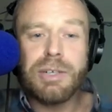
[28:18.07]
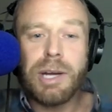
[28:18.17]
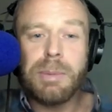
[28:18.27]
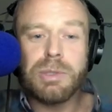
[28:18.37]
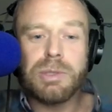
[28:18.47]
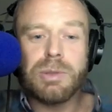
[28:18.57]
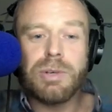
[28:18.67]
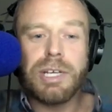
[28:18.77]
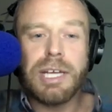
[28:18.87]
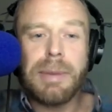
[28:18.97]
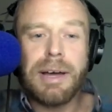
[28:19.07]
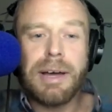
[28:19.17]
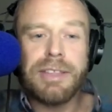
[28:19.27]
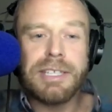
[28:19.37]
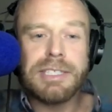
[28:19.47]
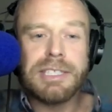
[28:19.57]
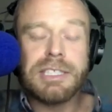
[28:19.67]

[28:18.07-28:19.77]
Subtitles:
incredible story about this